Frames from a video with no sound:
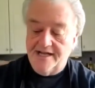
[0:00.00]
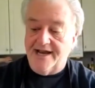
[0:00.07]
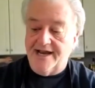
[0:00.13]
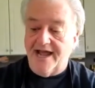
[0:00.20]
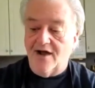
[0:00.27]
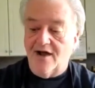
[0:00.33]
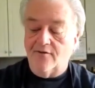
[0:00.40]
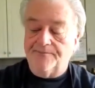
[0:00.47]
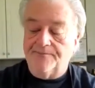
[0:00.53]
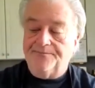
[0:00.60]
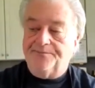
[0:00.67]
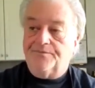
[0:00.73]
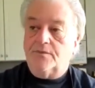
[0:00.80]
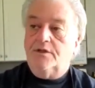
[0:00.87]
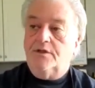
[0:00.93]
Now,
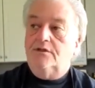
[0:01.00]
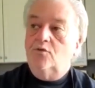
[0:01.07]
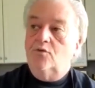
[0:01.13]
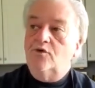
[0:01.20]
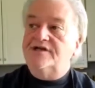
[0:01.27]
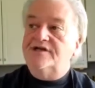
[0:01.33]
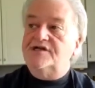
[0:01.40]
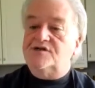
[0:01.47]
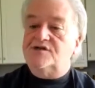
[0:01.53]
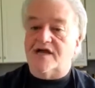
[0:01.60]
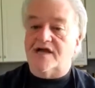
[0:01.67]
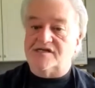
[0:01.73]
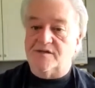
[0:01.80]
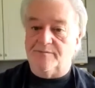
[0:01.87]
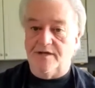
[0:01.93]
with this
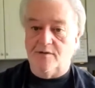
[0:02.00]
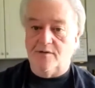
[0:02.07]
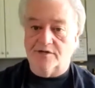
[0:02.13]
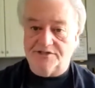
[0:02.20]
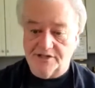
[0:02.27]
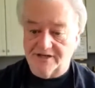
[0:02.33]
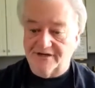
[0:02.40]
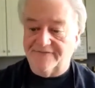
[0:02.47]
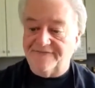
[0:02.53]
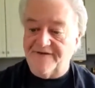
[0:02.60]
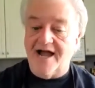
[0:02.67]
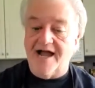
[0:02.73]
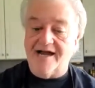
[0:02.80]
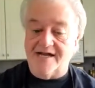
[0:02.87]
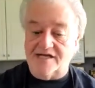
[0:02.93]
recipe, what you're going to
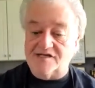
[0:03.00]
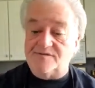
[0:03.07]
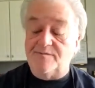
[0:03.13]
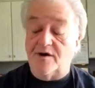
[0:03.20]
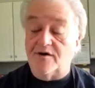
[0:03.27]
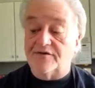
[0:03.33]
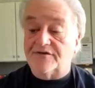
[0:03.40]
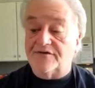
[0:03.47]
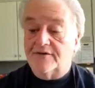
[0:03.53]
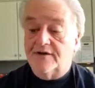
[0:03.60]
find is both